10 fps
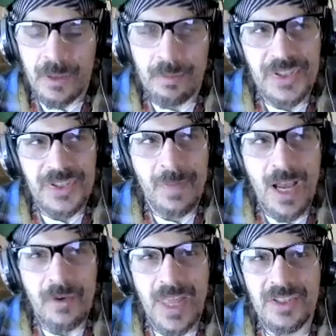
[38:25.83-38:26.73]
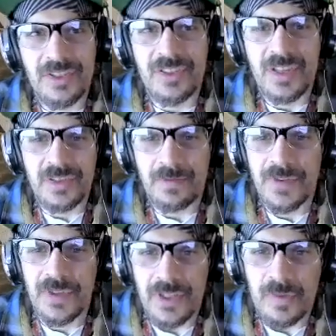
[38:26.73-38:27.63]
but somehow that just doesn't
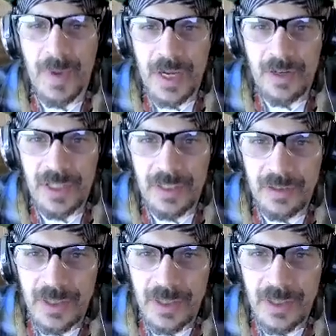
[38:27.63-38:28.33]
feel inspiring.